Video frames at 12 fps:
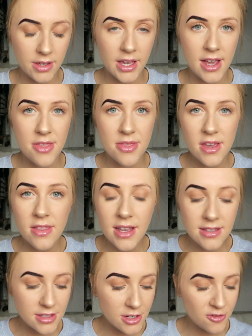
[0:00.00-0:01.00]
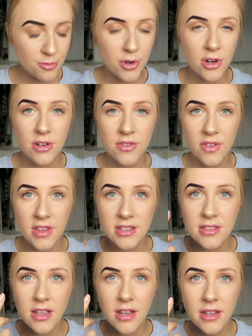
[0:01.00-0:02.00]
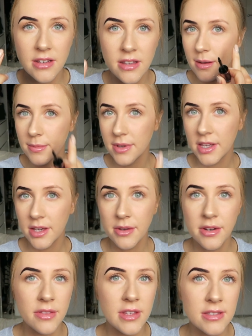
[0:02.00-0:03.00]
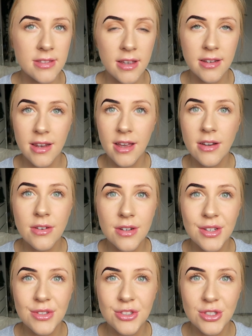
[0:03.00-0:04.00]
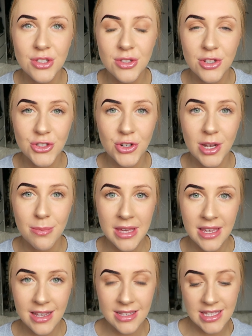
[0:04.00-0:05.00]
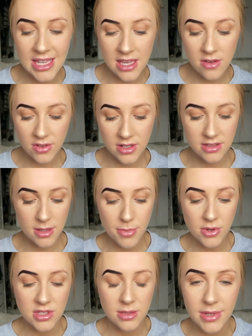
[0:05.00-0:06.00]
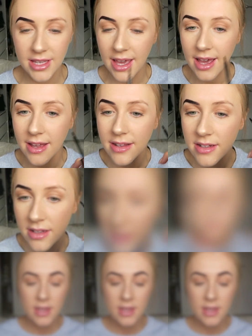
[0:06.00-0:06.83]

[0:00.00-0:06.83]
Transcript: Okay, I think that is enough product for this side. I'm going to go in on this side now and just try and make it as even as I possibly can.